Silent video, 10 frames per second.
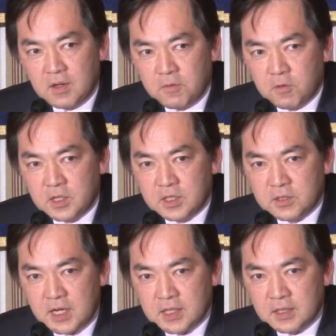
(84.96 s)
foreign
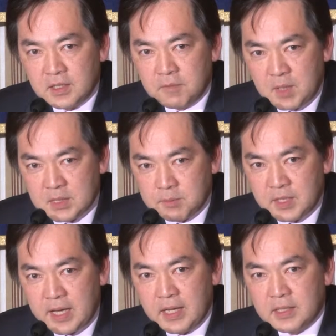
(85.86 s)
direct
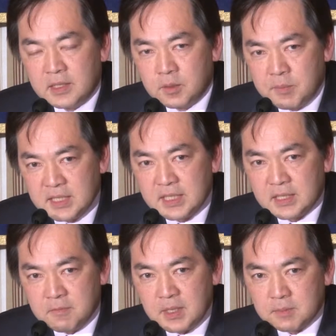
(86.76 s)
investment and
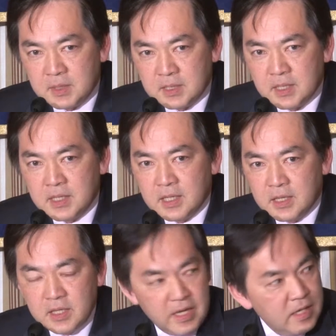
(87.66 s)
domestic investments,
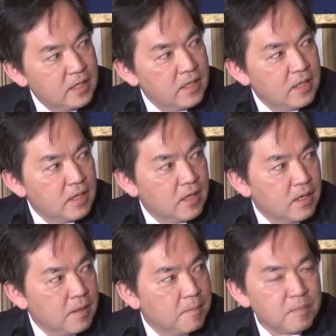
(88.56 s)
then
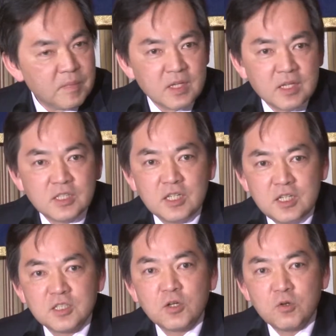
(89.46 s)

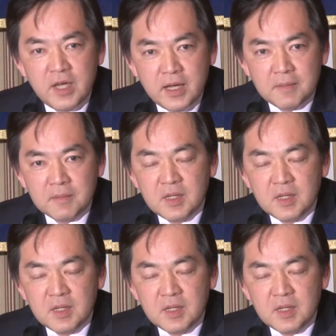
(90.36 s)
it is okay.